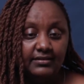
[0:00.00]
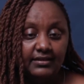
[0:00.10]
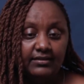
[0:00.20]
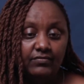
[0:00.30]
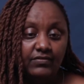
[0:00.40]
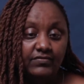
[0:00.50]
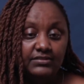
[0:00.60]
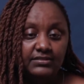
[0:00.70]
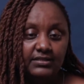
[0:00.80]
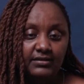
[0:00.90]
thing you've ever
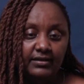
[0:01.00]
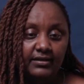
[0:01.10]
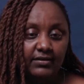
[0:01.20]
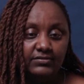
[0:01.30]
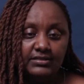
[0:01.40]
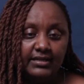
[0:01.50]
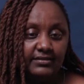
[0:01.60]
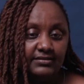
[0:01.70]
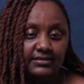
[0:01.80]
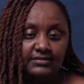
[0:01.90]
seen. And I was like,
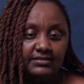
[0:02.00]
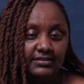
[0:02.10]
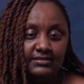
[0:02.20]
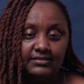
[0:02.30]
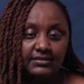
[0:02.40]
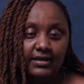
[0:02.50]
this ain't it.